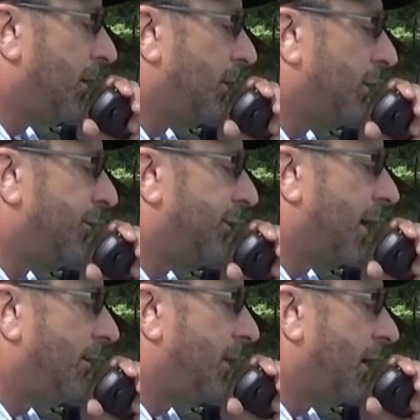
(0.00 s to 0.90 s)
Echo, you're
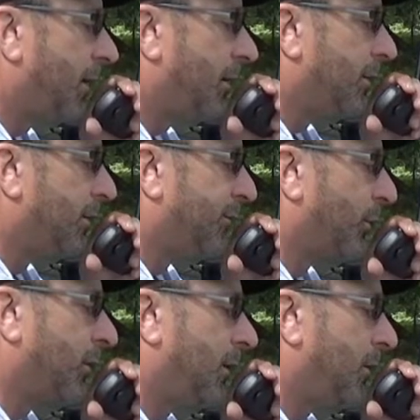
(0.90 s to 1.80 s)
five nine here in the
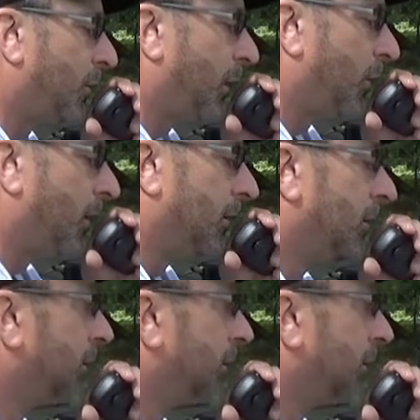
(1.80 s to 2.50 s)
1421.